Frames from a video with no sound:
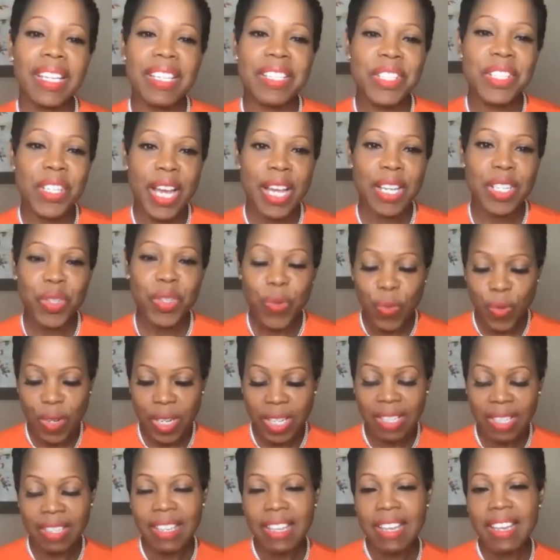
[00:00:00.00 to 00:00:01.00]

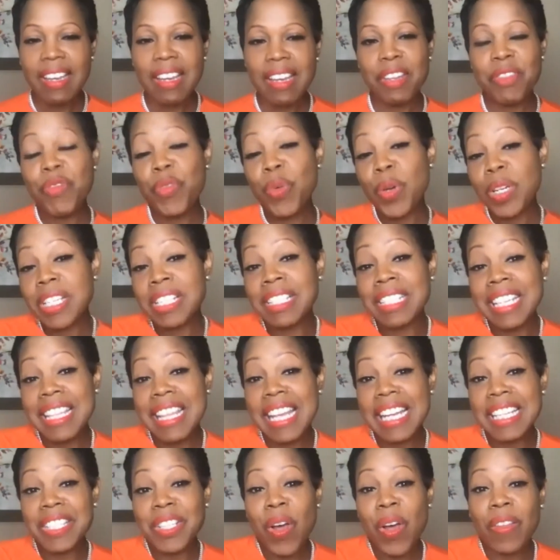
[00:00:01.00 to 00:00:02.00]
Joshua. Unfortunately,
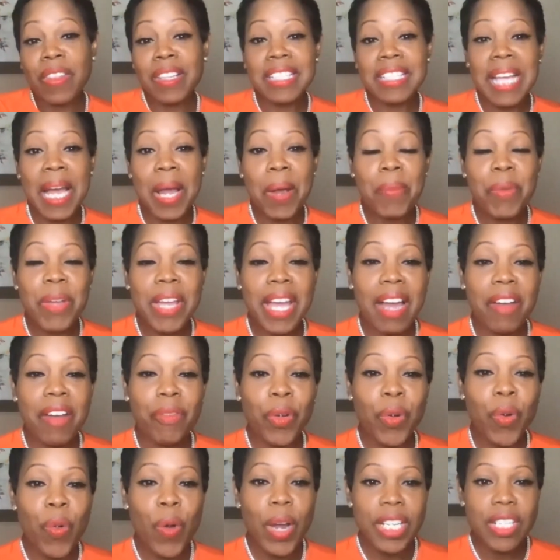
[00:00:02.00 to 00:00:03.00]
that's all the time we have
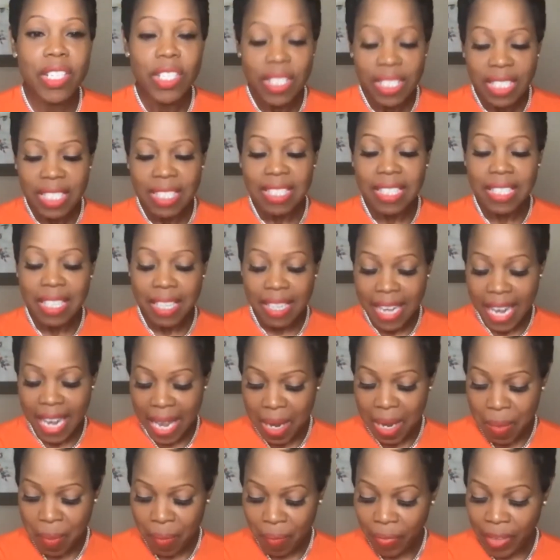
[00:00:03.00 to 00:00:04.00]
for questions
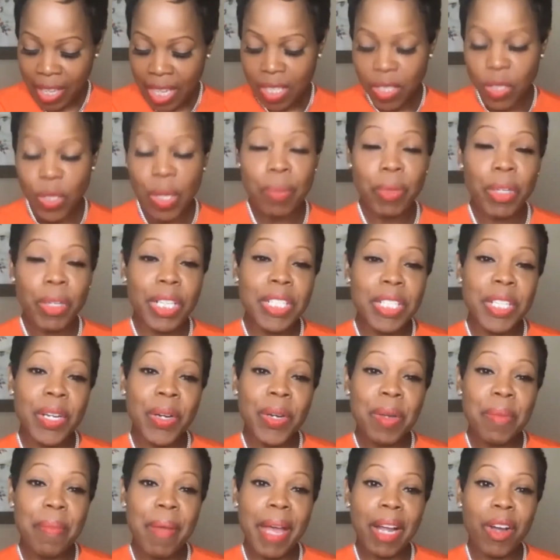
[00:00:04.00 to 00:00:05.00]
today. So I'm going to
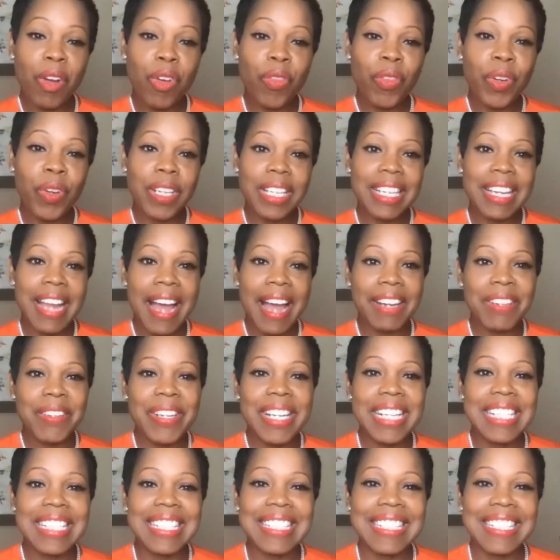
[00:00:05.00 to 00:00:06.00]
turn it back over to Dr.
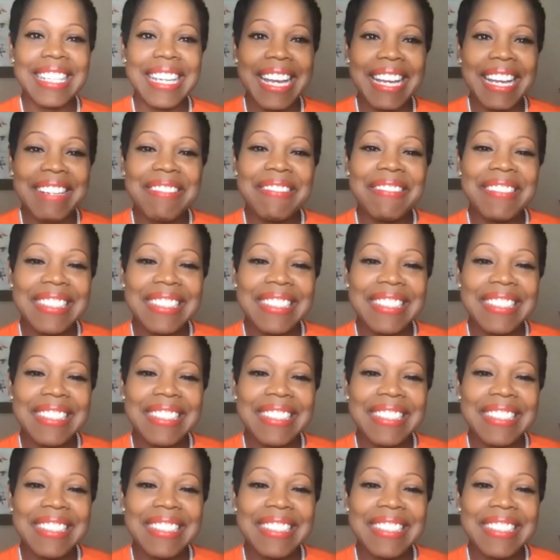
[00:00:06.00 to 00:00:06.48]
Hudson now.